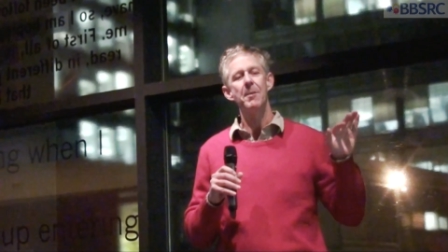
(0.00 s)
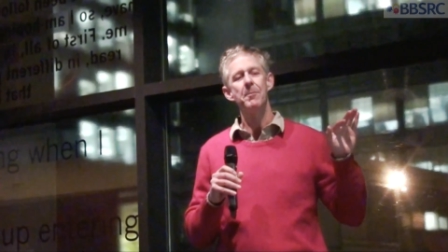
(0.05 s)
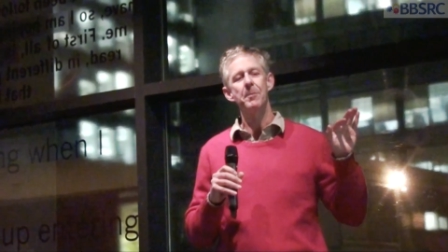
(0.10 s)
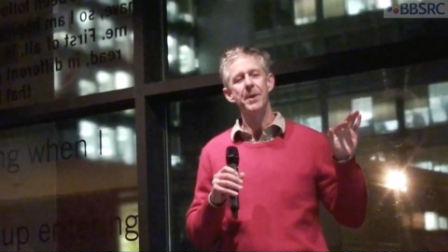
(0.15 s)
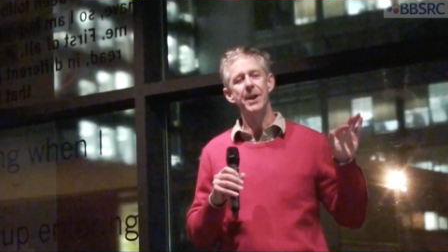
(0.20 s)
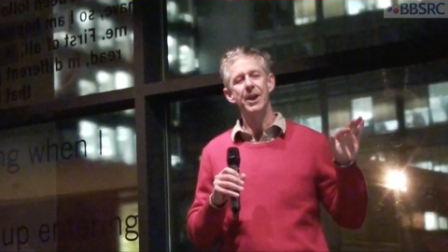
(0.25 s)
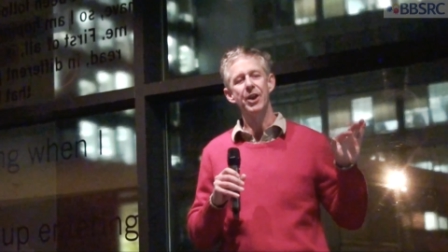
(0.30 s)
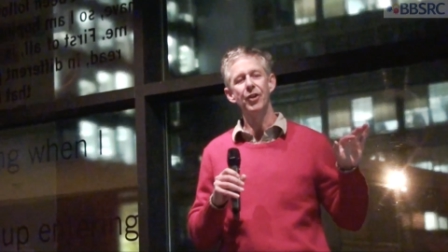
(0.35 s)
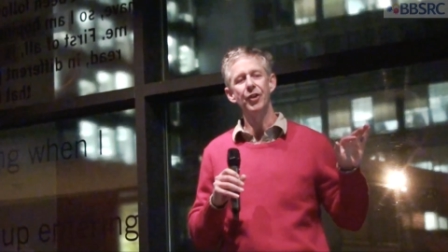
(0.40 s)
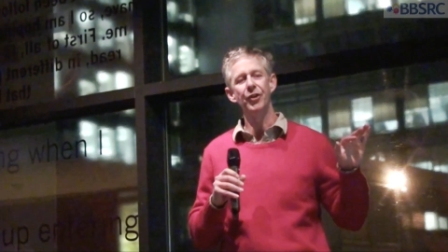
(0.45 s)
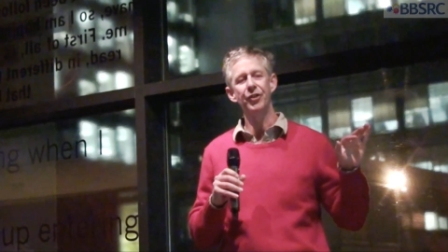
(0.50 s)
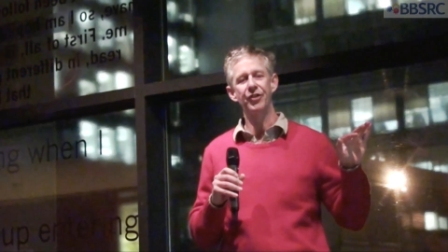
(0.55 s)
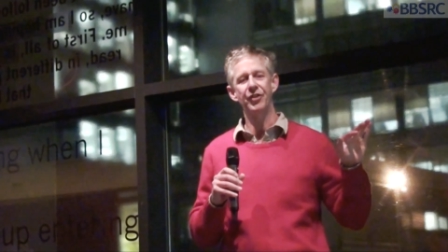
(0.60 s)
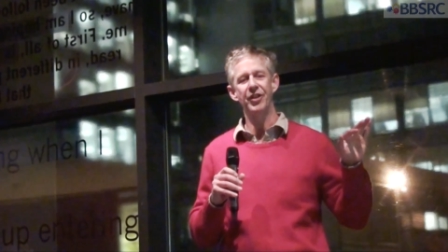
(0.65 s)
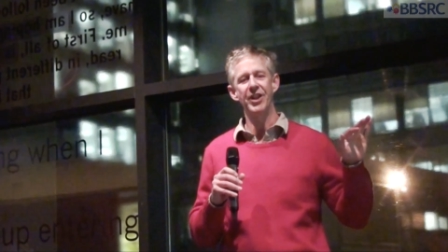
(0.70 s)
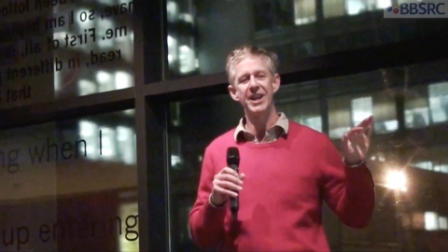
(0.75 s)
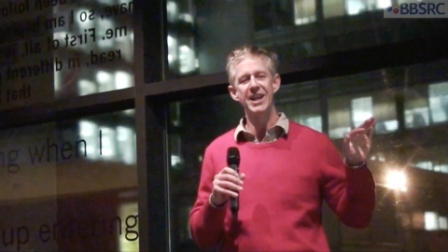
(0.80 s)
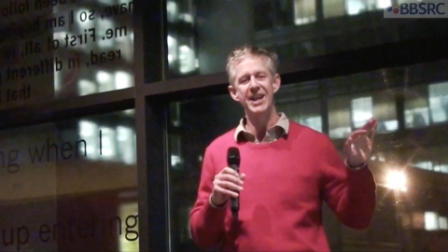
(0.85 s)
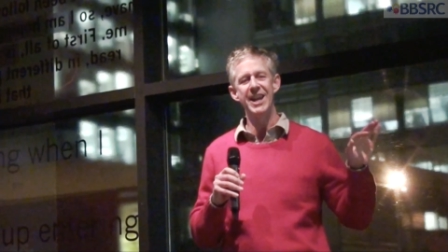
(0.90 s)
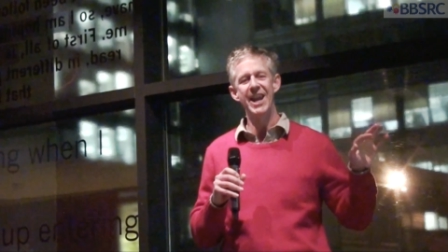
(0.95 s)
because
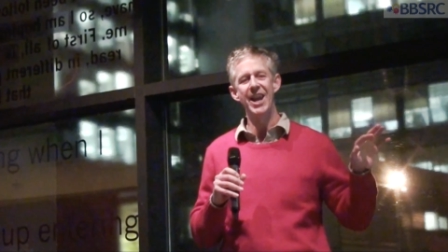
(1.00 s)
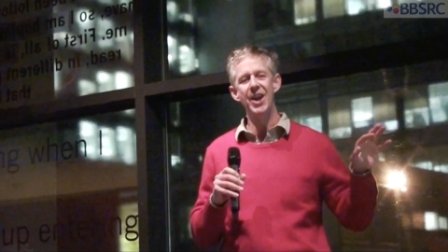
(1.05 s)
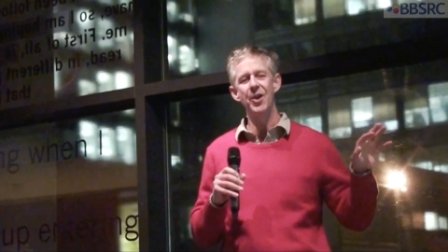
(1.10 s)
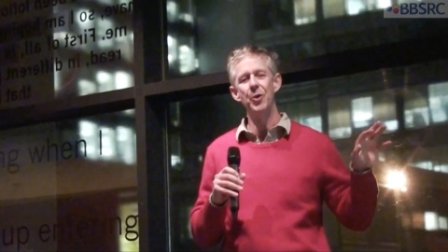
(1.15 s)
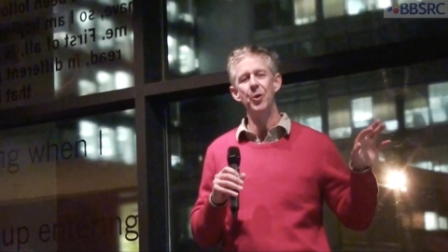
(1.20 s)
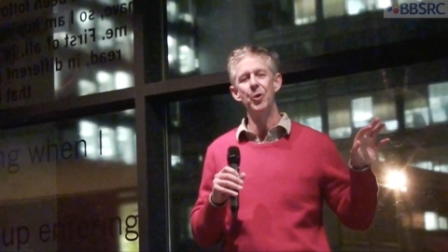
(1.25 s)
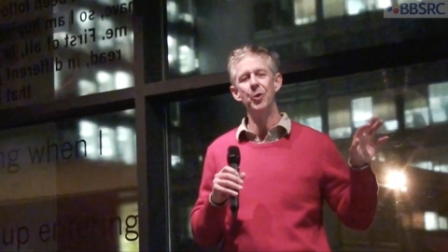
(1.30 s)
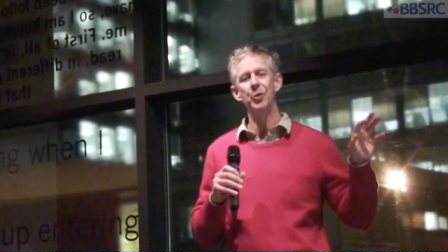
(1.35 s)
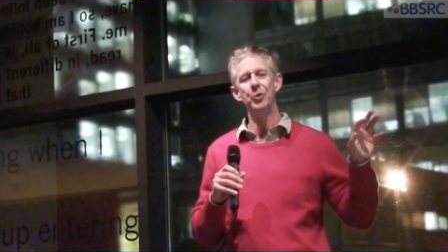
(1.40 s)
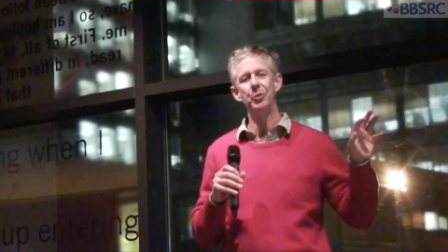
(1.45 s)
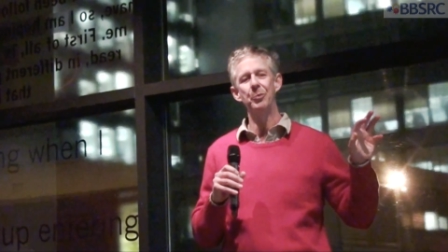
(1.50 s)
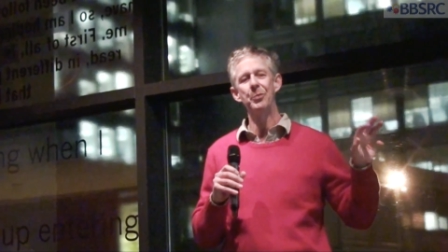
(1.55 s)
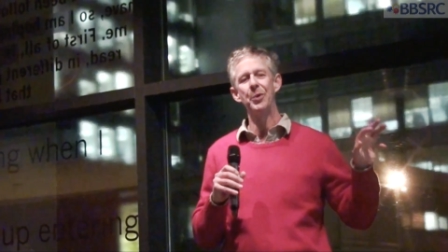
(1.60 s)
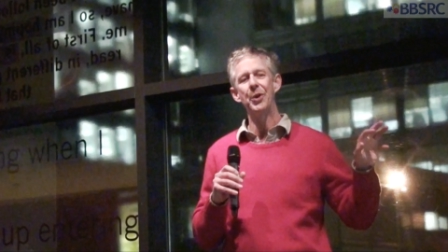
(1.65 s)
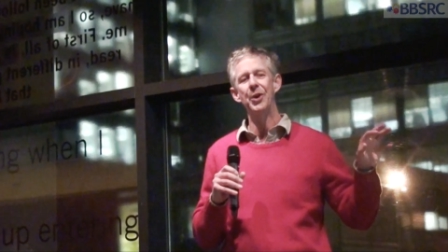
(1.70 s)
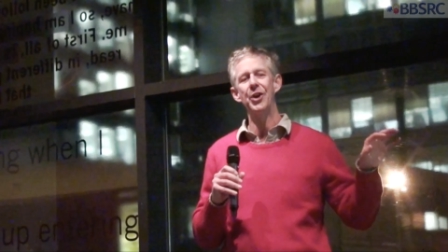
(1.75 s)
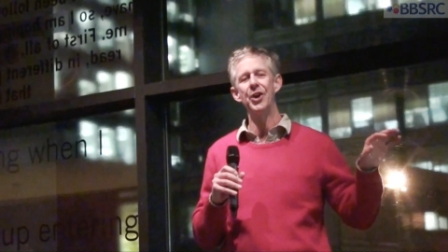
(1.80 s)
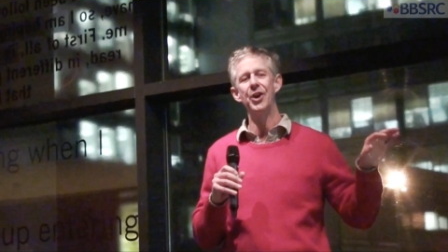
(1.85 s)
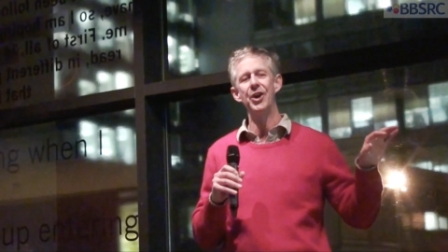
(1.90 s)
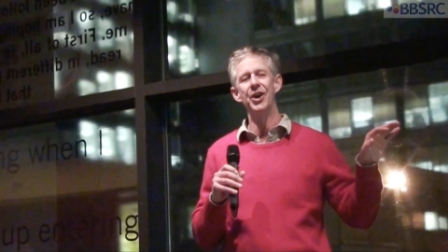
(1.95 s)
the yield
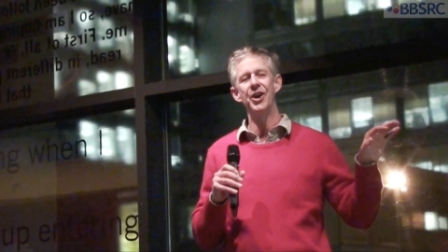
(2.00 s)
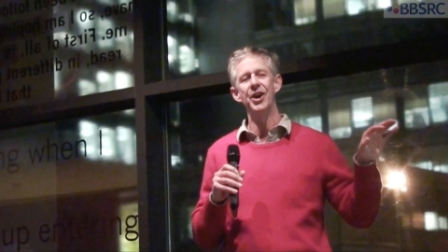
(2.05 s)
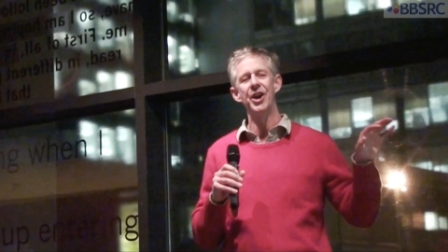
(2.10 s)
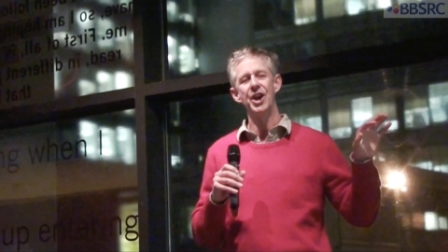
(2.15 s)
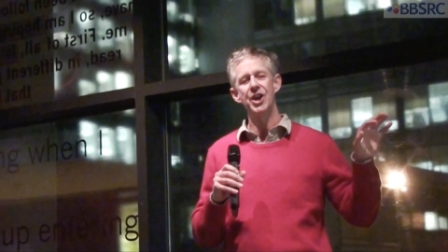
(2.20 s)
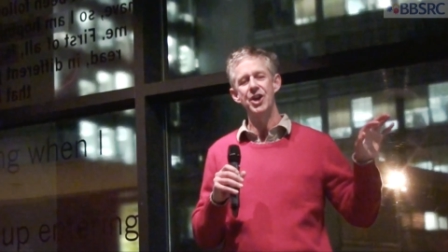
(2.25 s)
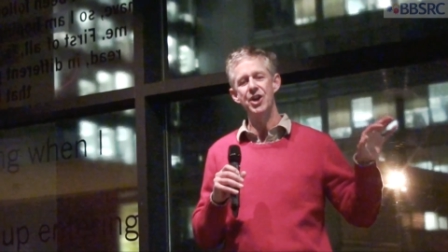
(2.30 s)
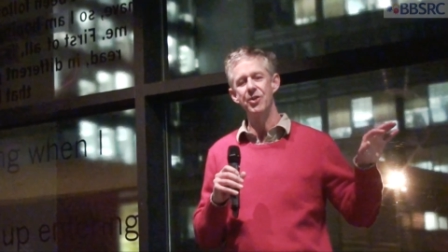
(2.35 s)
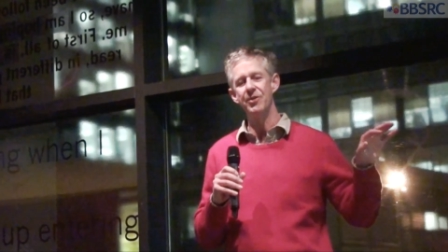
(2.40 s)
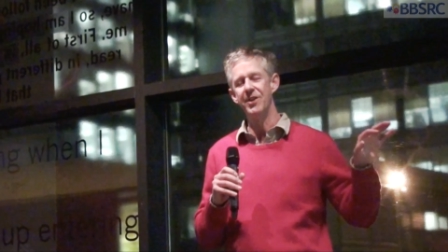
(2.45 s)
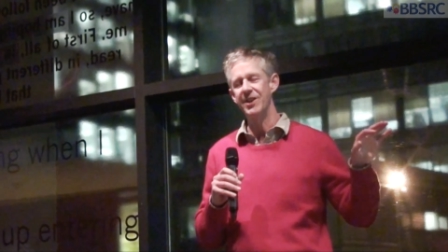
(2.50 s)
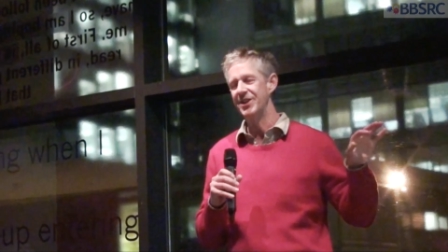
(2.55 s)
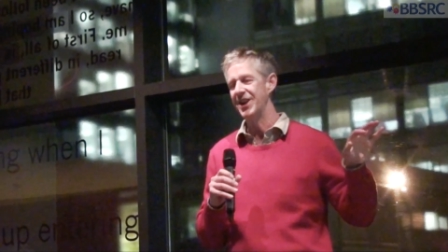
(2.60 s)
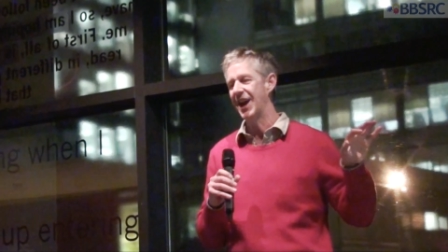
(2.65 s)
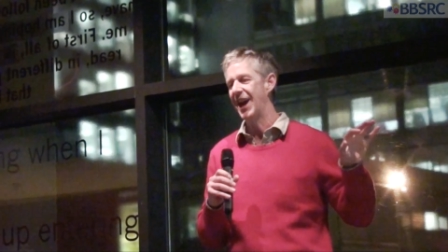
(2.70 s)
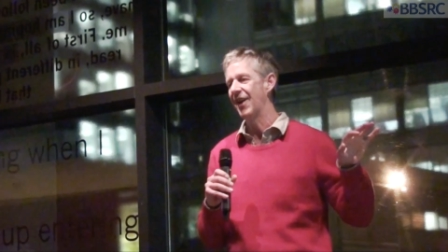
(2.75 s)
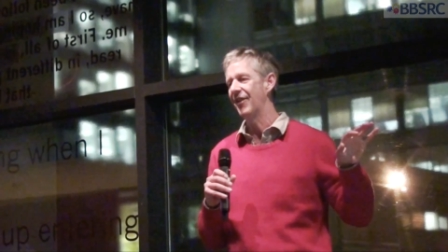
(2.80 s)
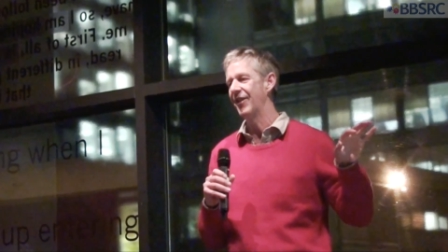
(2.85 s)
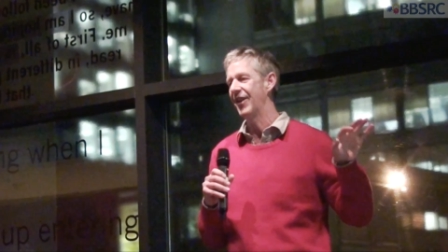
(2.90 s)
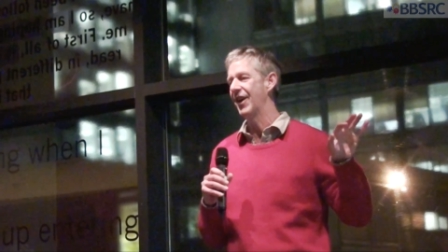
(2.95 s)
per unit
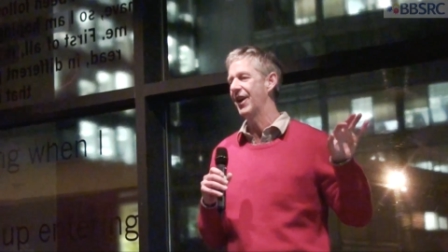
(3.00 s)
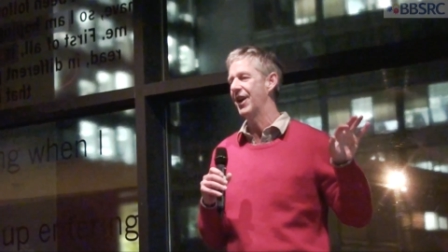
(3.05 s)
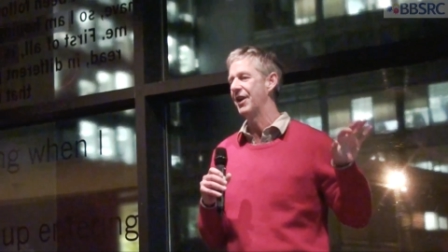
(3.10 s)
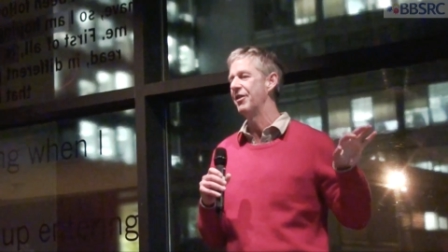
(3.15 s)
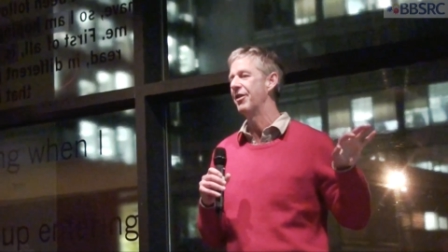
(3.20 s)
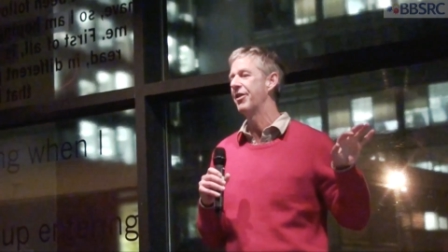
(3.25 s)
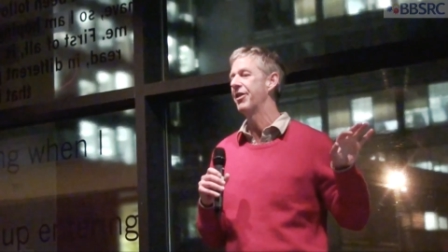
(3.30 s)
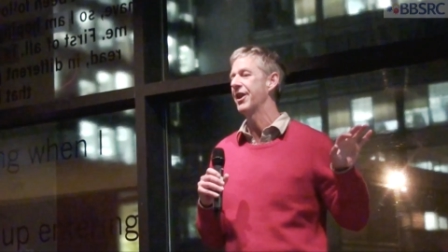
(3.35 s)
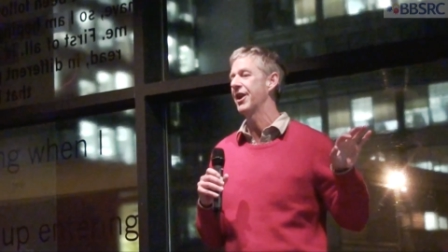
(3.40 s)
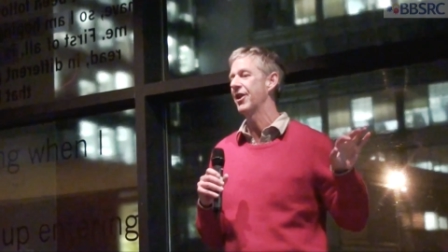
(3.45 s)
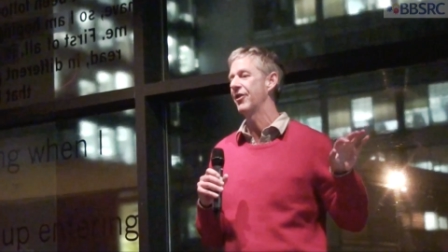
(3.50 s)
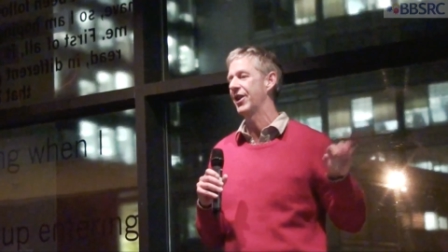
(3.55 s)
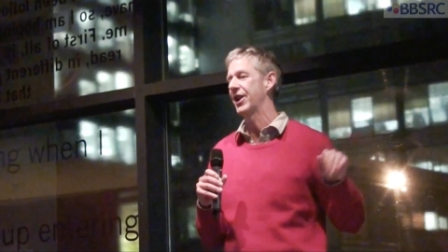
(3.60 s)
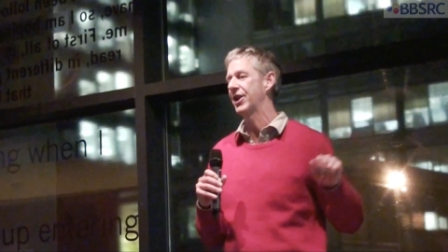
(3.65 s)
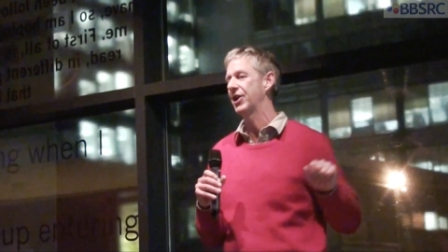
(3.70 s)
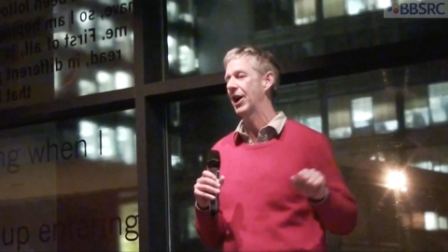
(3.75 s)
area, in theory,